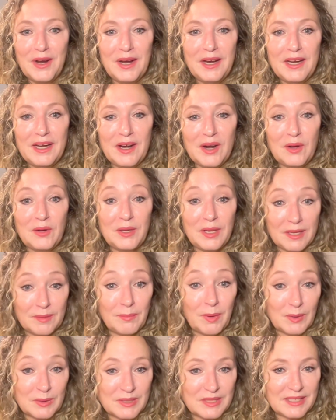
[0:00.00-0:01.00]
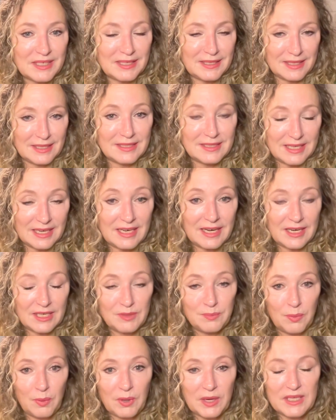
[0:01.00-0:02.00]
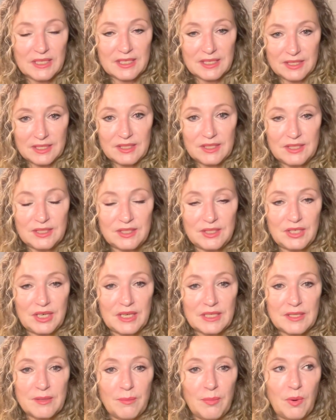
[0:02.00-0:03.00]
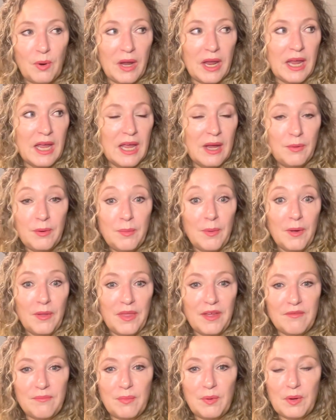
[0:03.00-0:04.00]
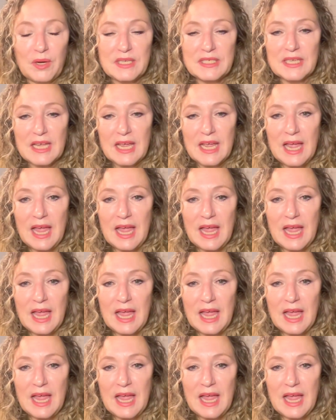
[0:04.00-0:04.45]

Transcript: you know mostly the teenage boys because she has a boy we both have boys